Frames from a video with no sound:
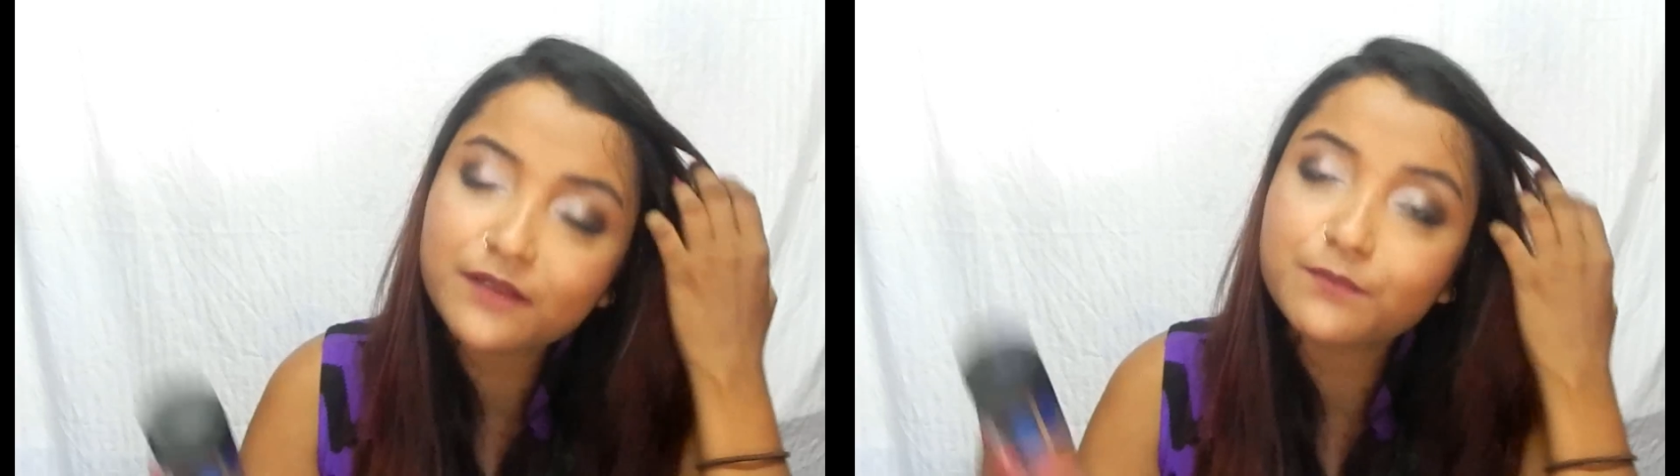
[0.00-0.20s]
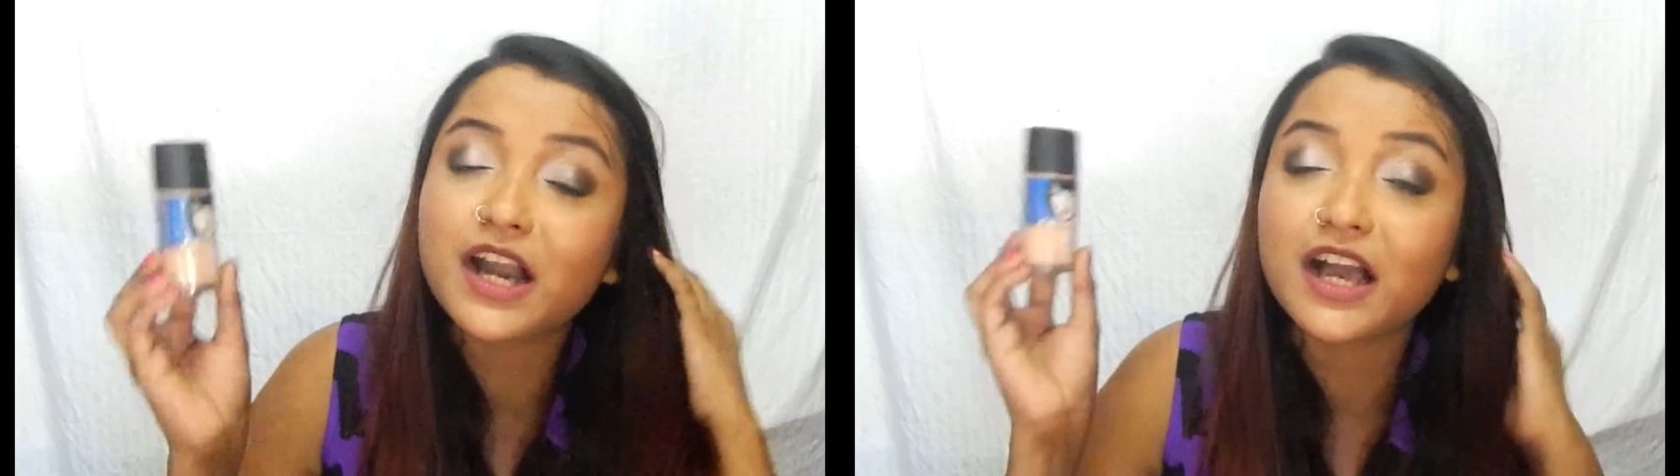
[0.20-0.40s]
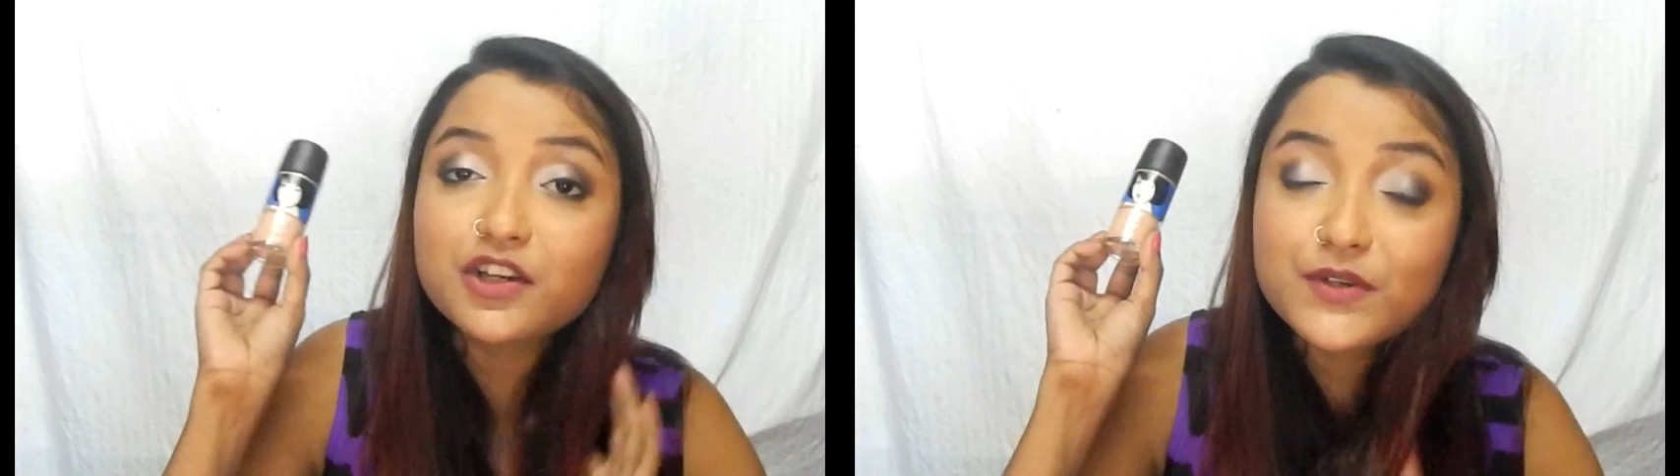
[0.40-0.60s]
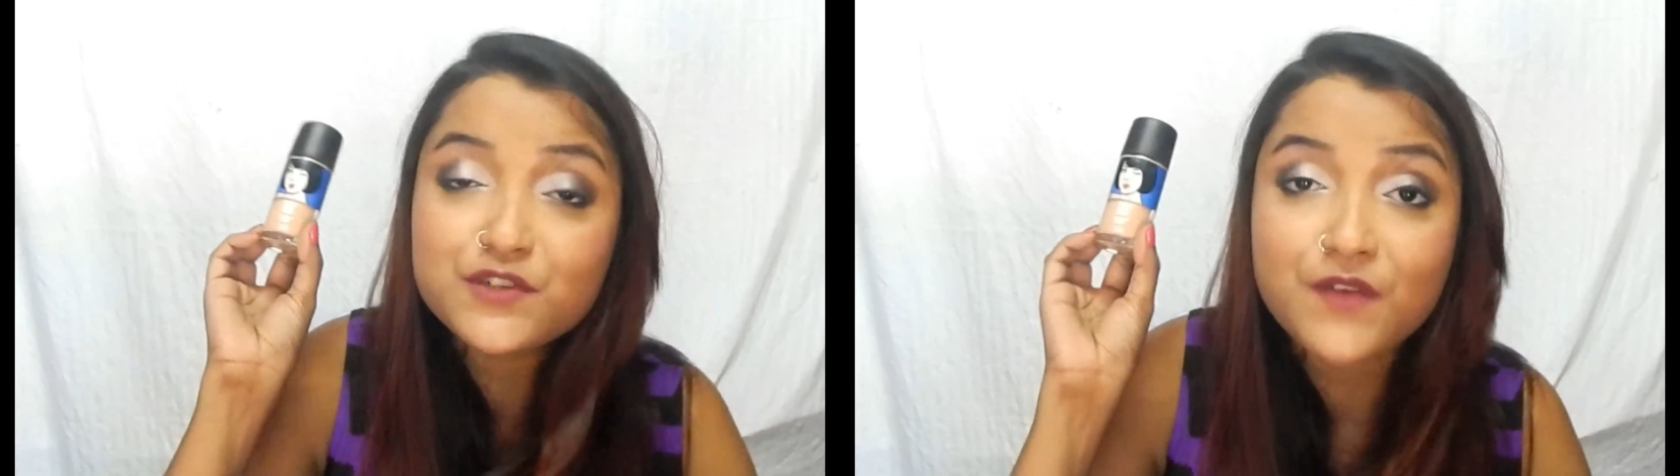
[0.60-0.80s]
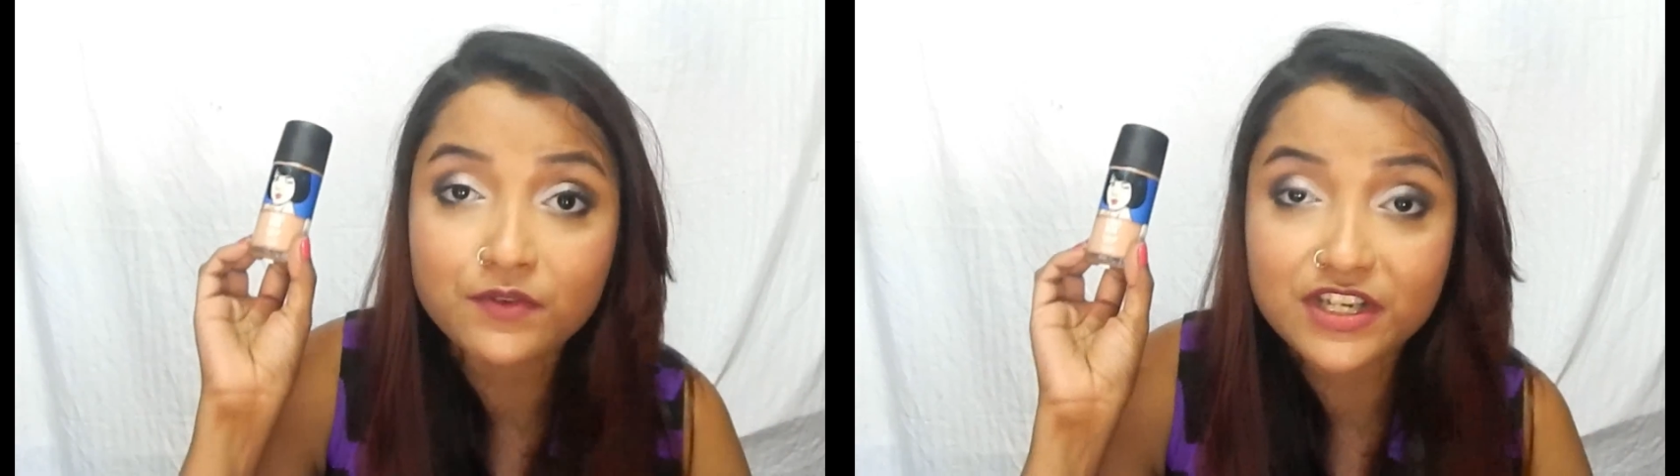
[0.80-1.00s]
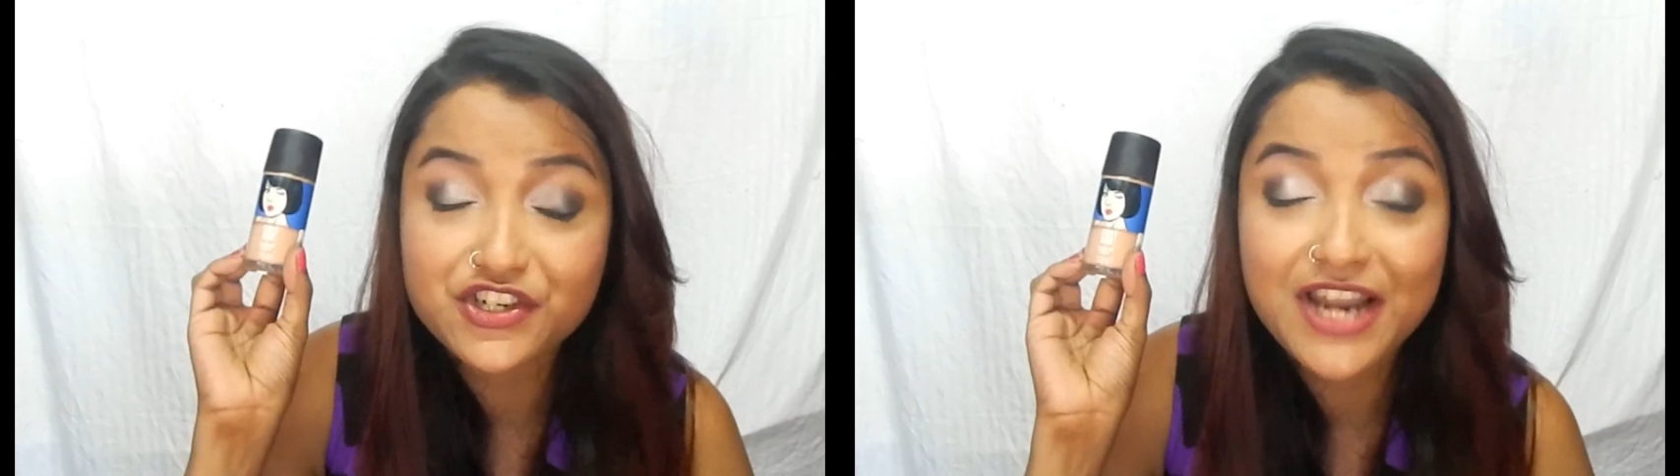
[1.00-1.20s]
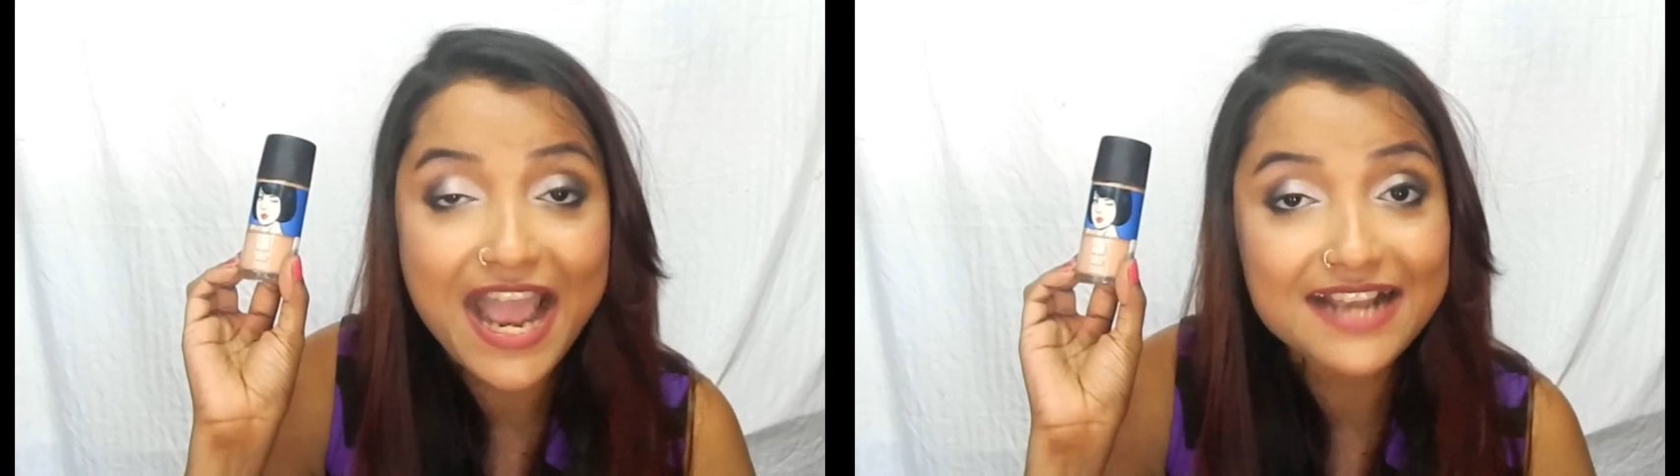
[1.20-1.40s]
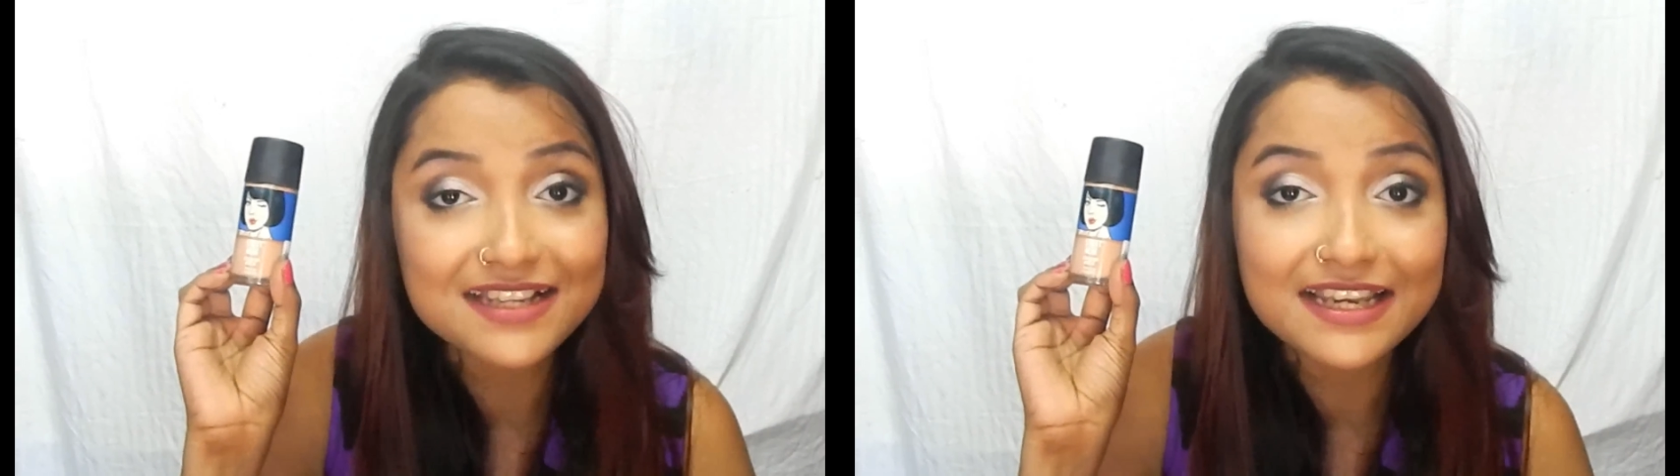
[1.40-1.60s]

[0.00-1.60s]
But Color Beige foundation has